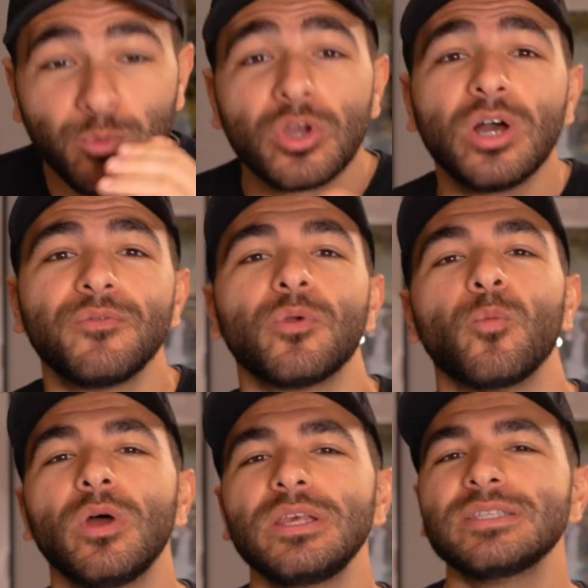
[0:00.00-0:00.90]
We'll cover
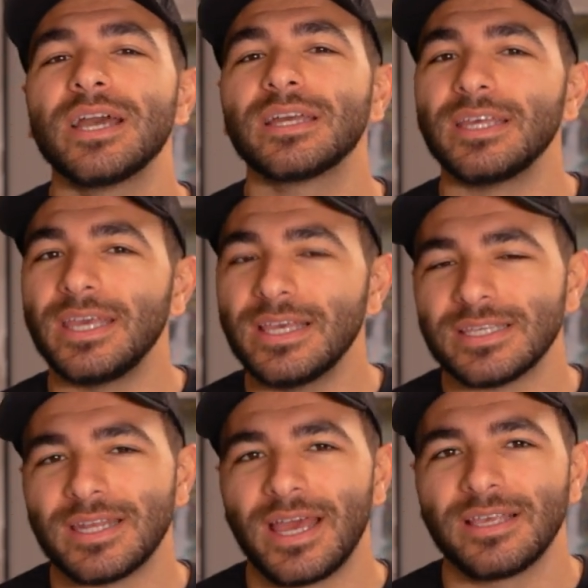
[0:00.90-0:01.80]
what exactly is
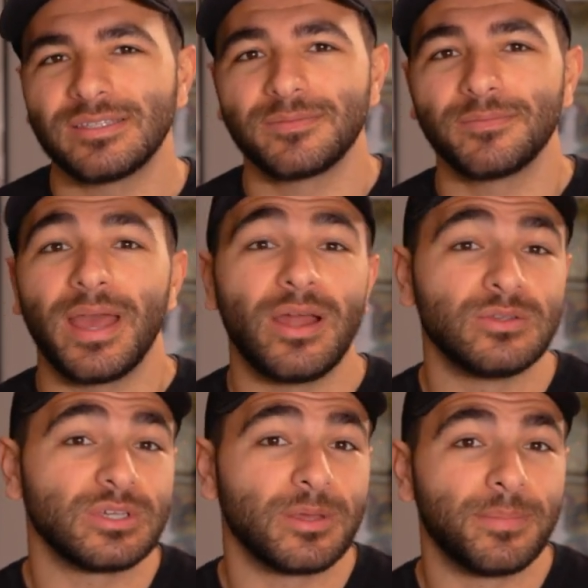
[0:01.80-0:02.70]
a NAS, how
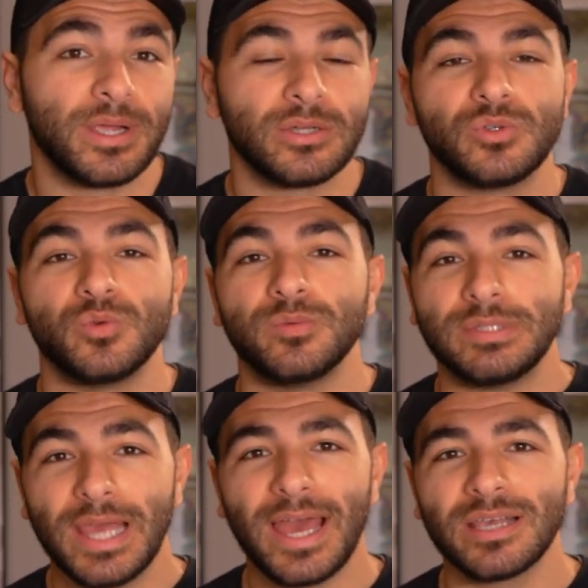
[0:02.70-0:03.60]
does it compare to
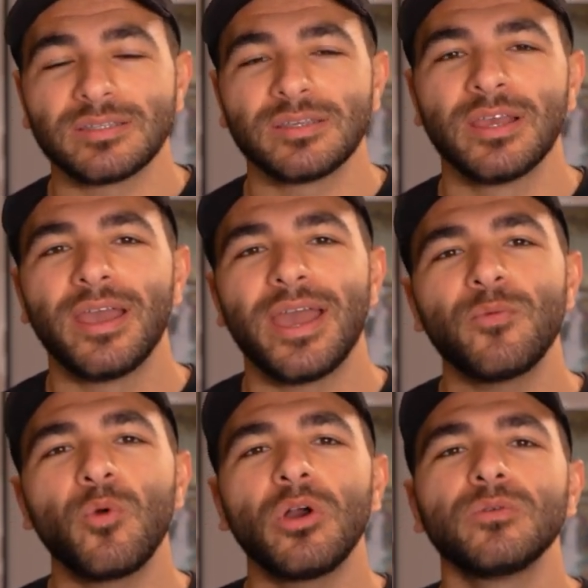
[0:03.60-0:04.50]
DAS,
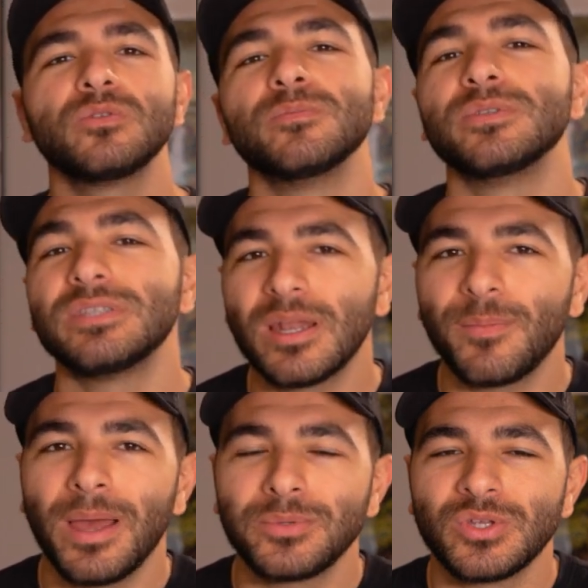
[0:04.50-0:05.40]
and walk through some setup
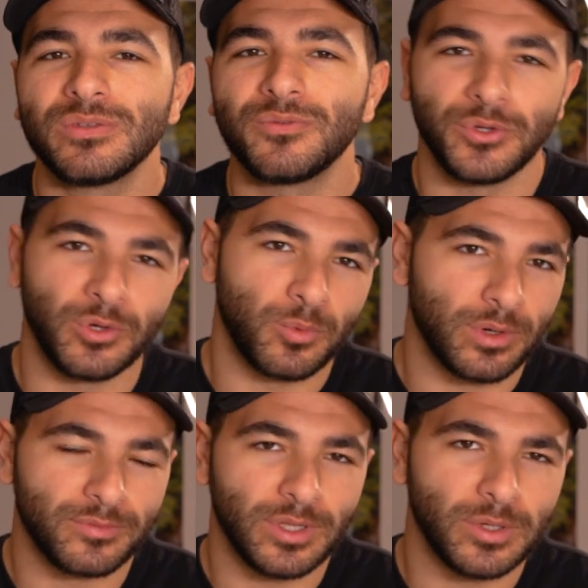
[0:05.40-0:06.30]
options for your
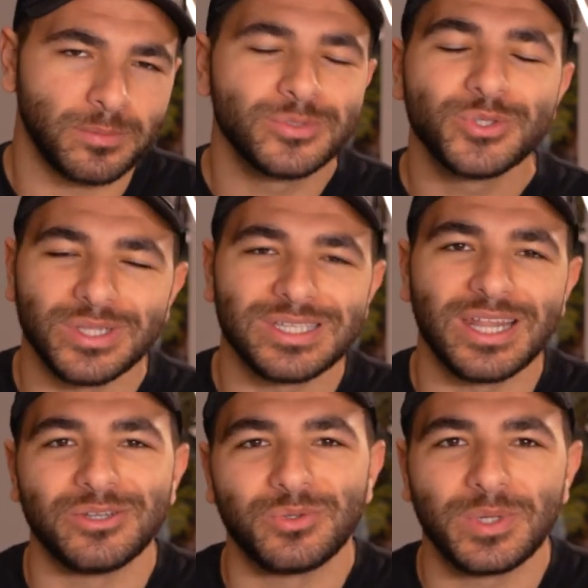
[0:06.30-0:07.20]
workflow. So let's get
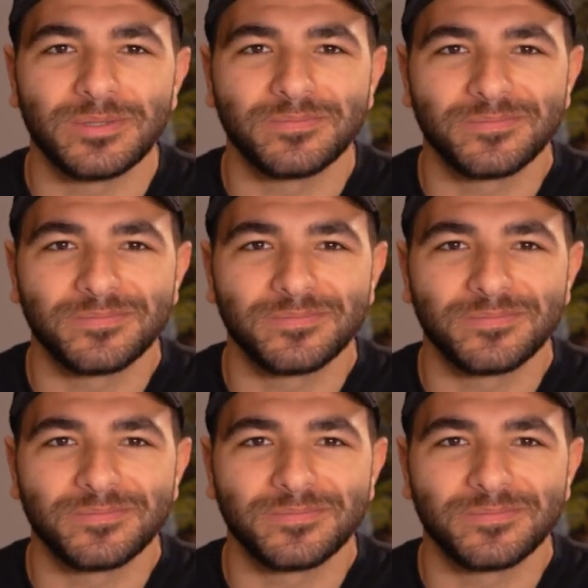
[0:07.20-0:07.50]
into it.